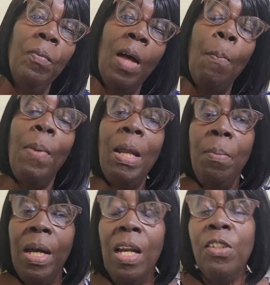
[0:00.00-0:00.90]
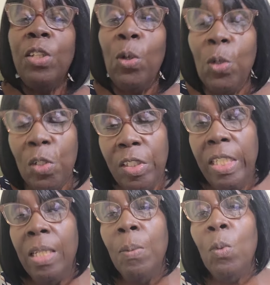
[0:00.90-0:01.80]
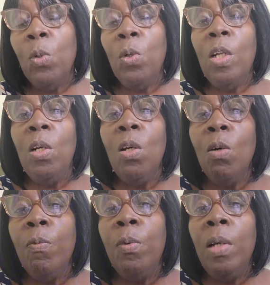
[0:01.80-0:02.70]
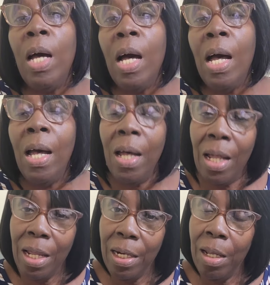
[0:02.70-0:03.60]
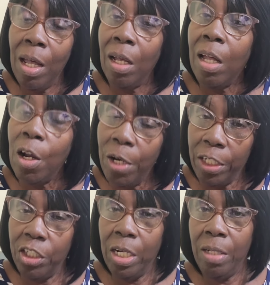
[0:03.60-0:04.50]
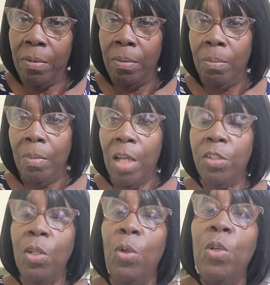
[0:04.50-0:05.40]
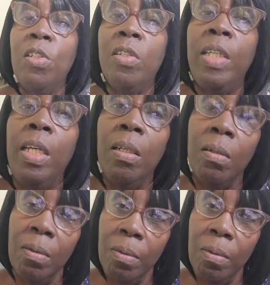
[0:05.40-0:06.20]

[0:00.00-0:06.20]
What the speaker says: A bad mind, a son of state. We don't love law and order and correction. A son of state.